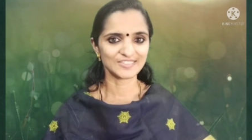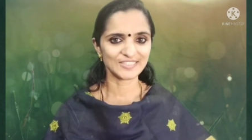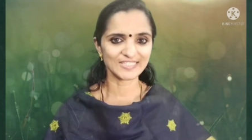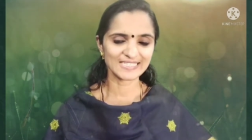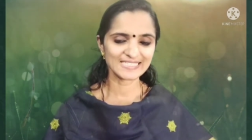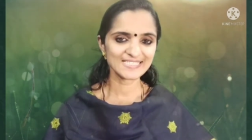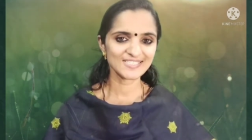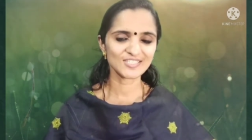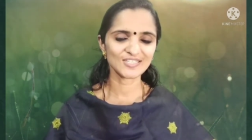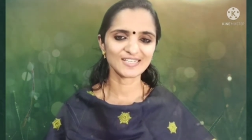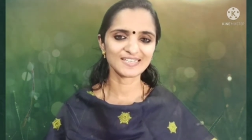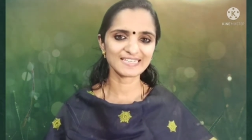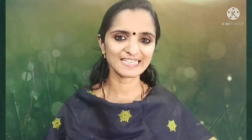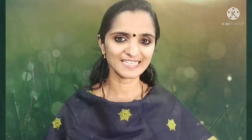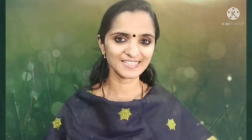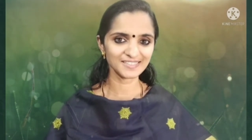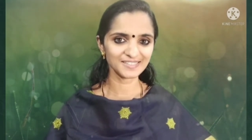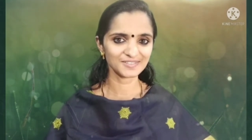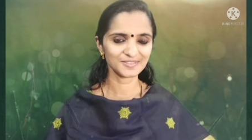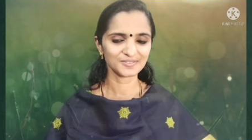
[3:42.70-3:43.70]
Dear
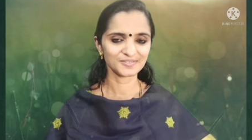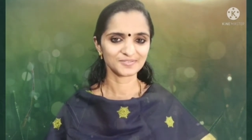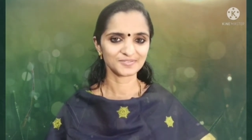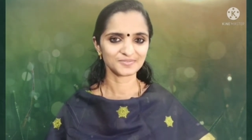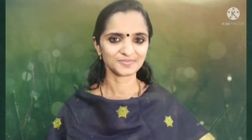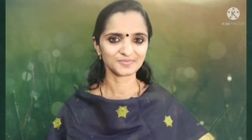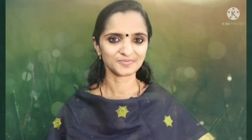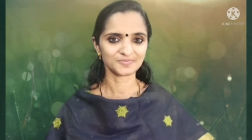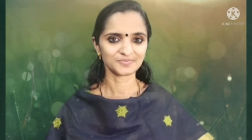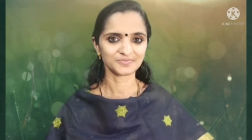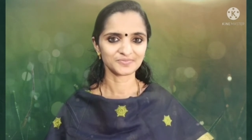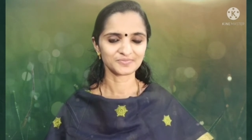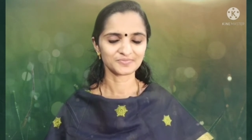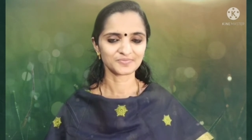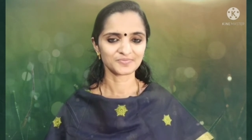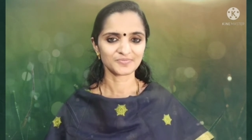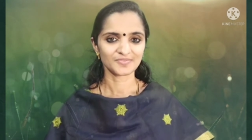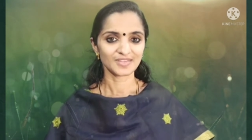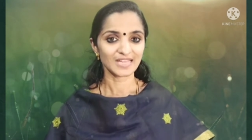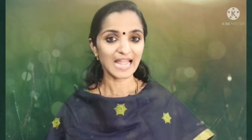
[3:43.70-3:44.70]
children,
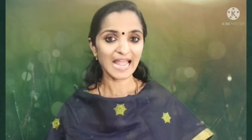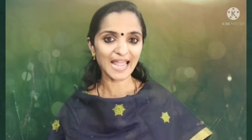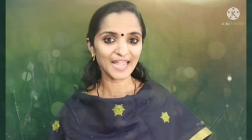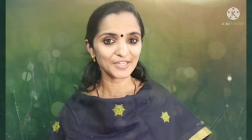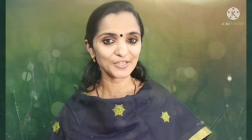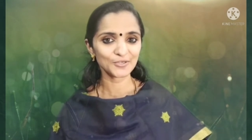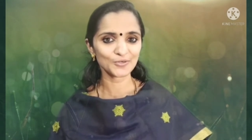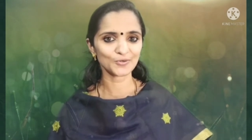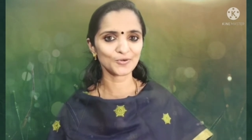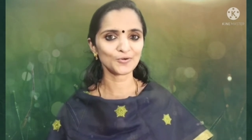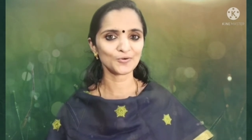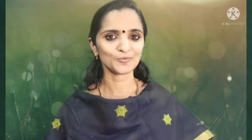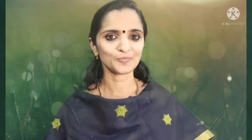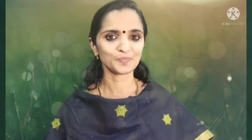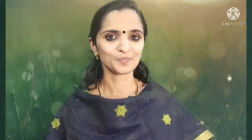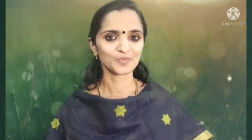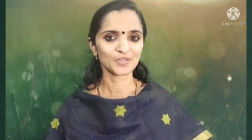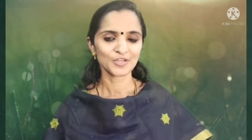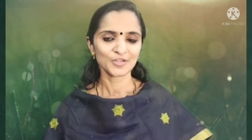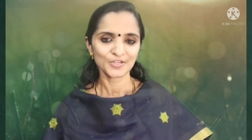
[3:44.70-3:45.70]
I know
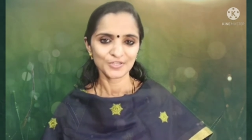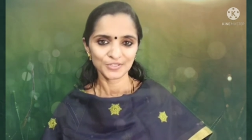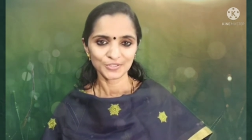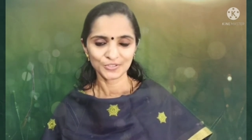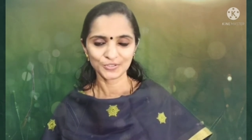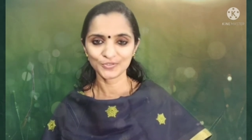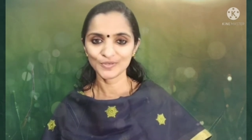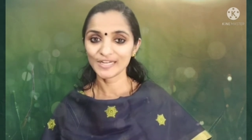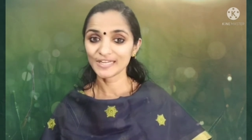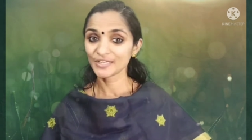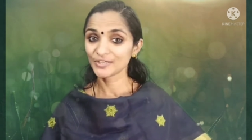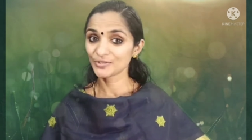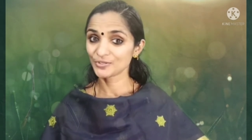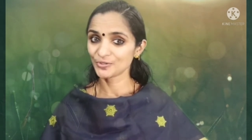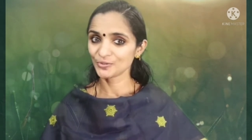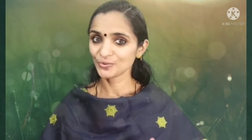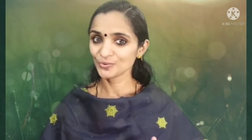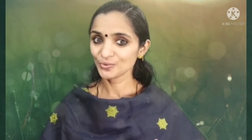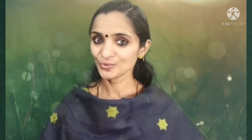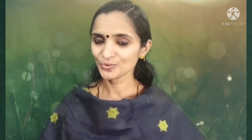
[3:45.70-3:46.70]
you are
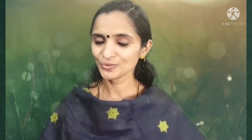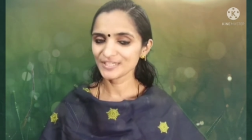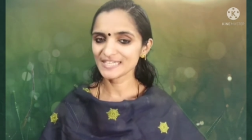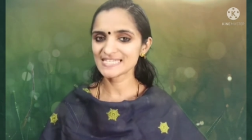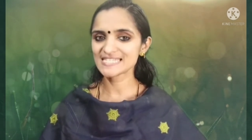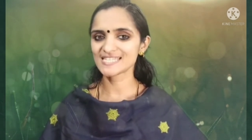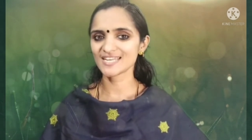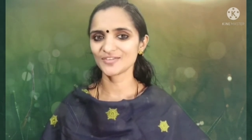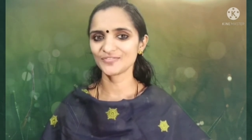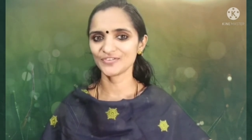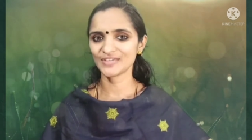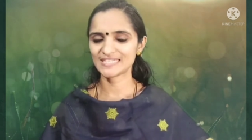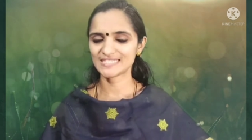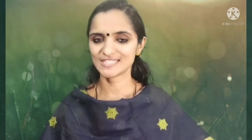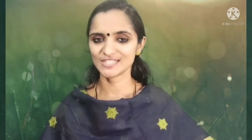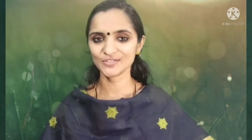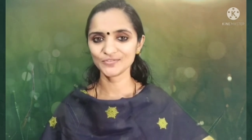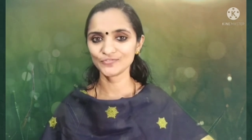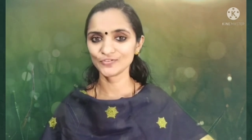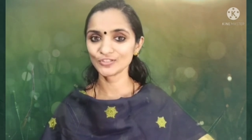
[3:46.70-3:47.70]
curiously
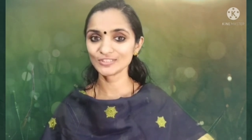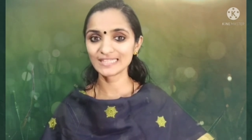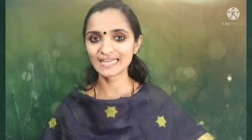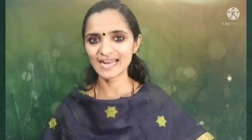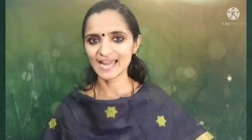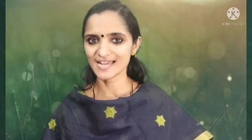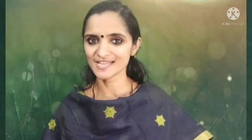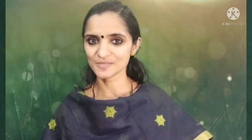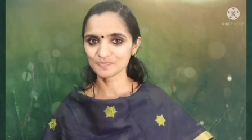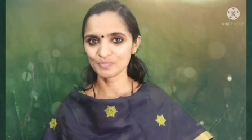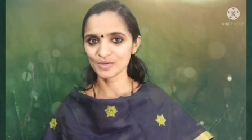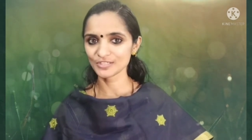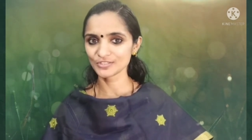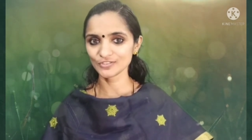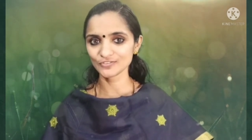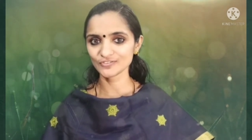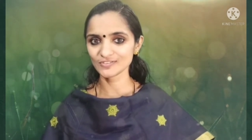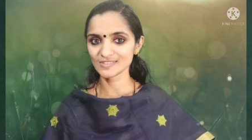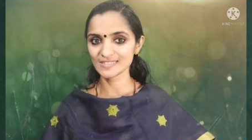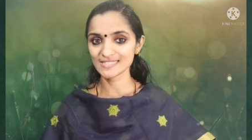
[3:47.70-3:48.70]
waiting for the last part
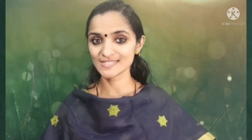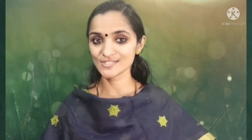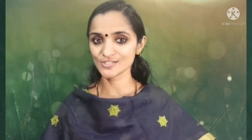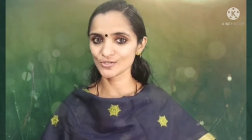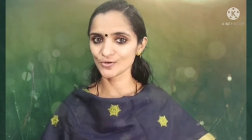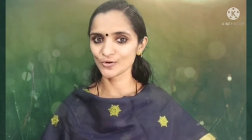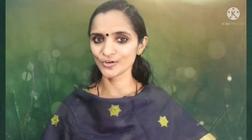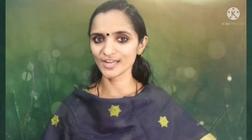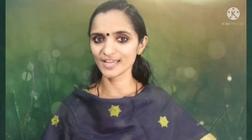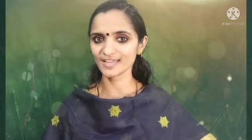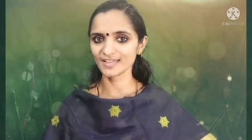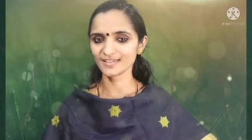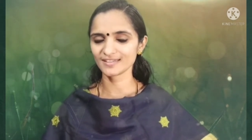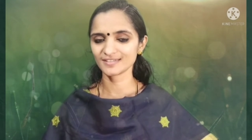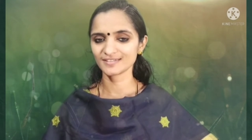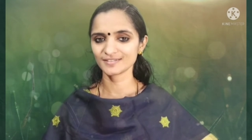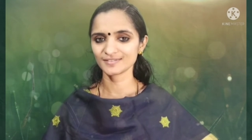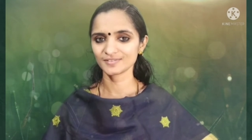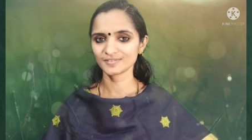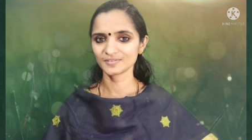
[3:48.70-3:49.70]
of the story,
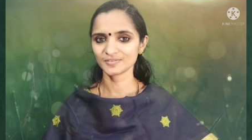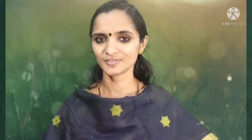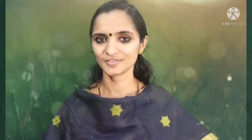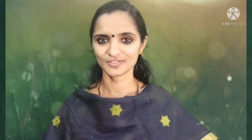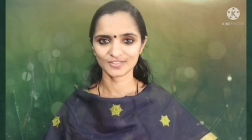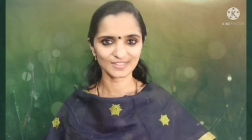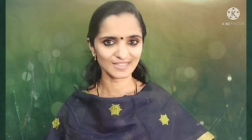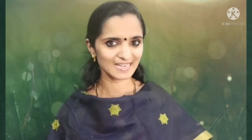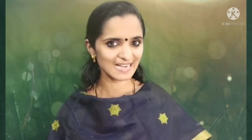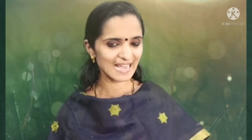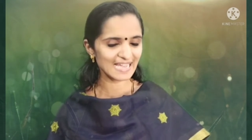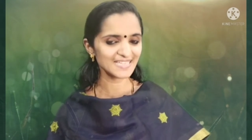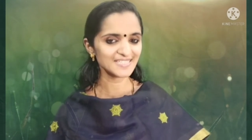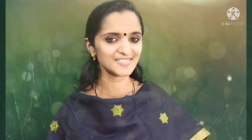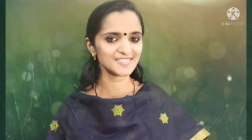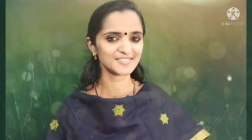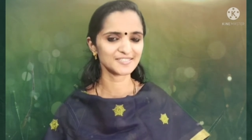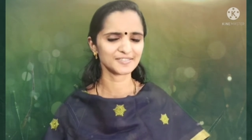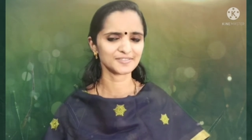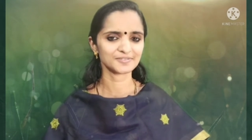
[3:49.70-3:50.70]

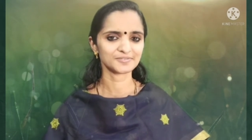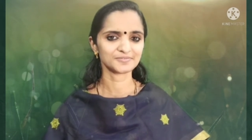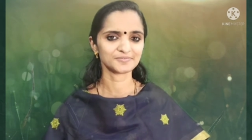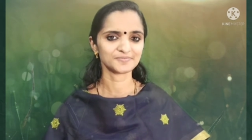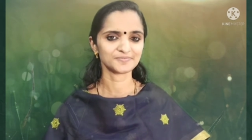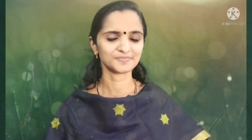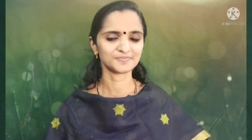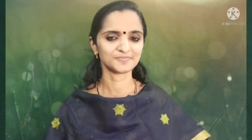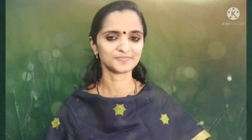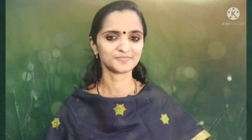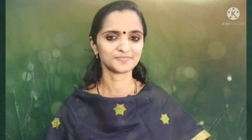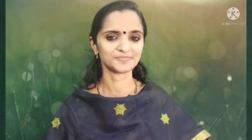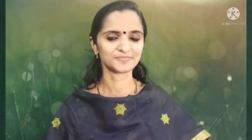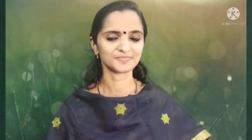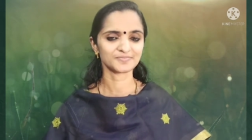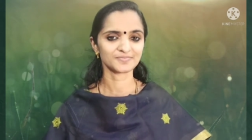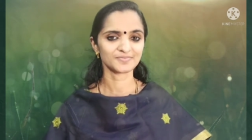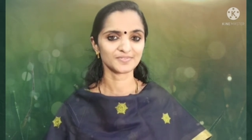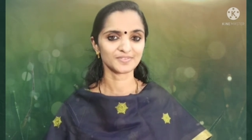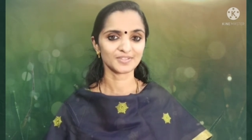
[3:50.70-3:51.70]
right?
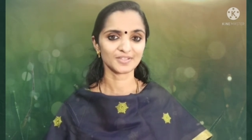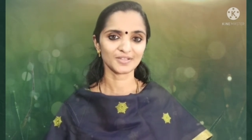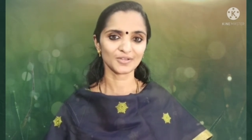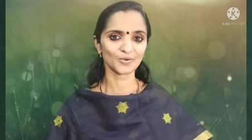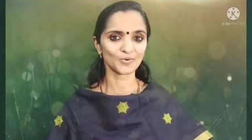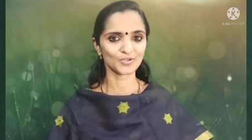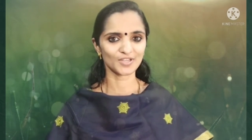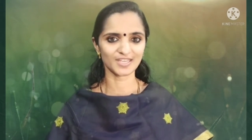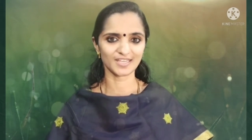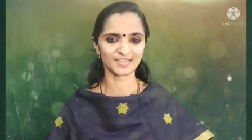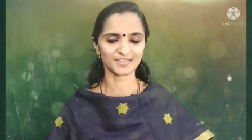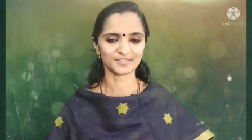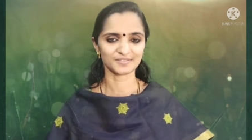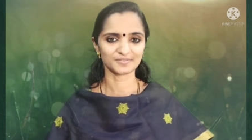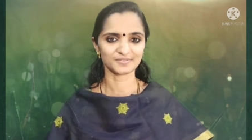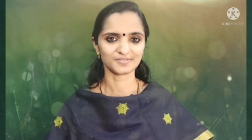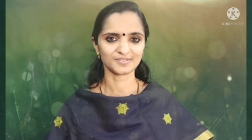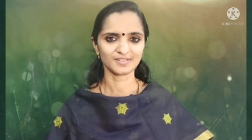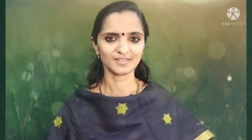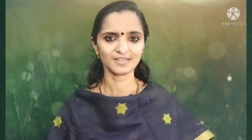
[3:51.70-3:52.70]
Okay.
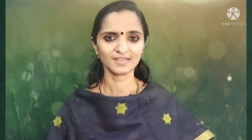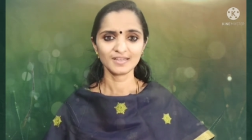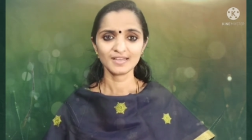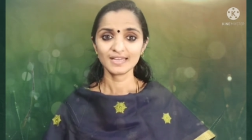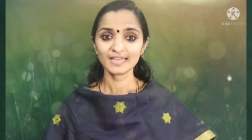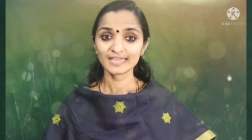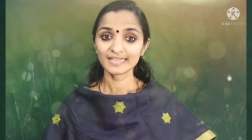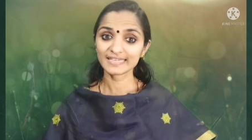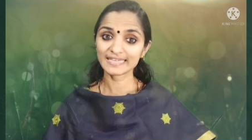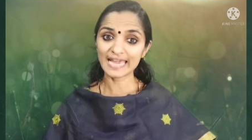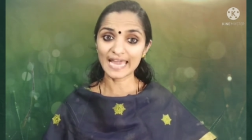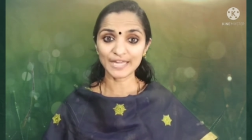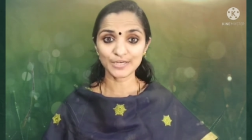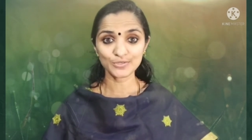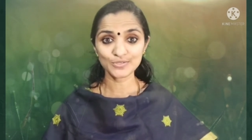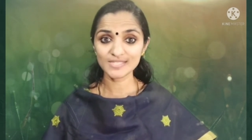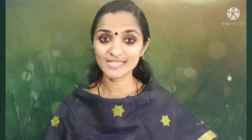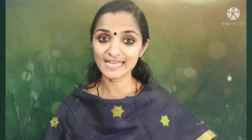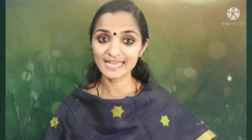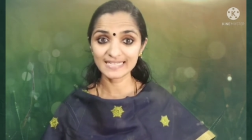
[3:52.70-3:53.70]
Can
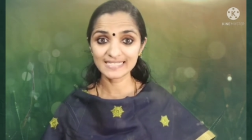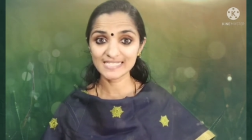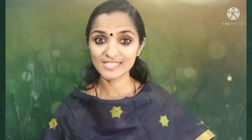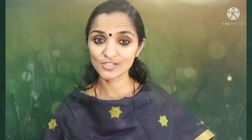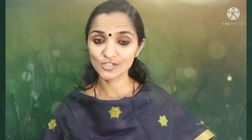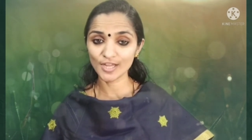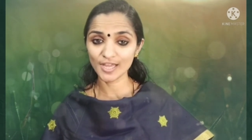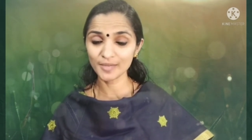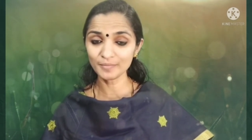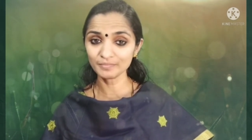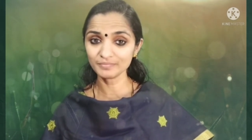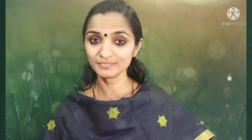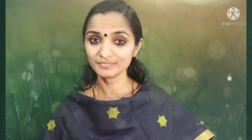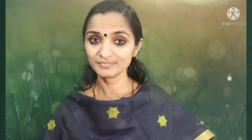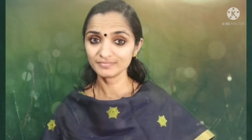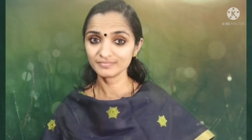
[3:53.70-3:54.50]
you say its name?